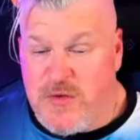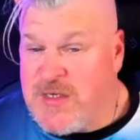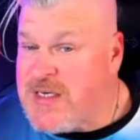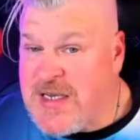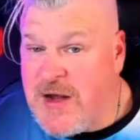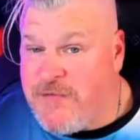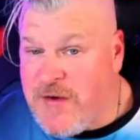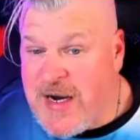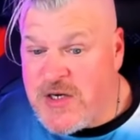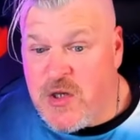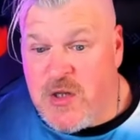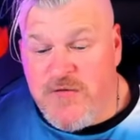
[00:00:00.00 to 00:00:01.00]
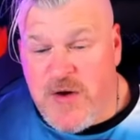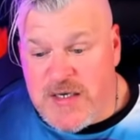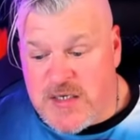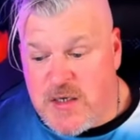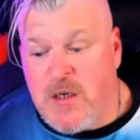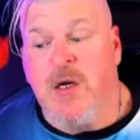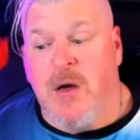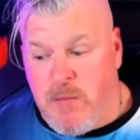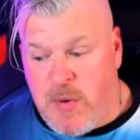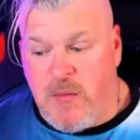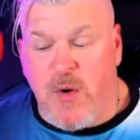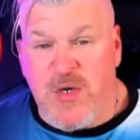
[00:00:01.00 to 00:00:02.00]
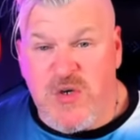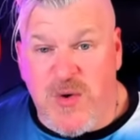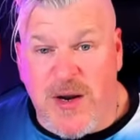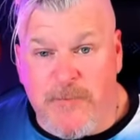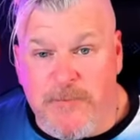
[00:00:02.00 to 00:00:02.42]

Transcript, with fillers: This is not financial advice, but I'm always right.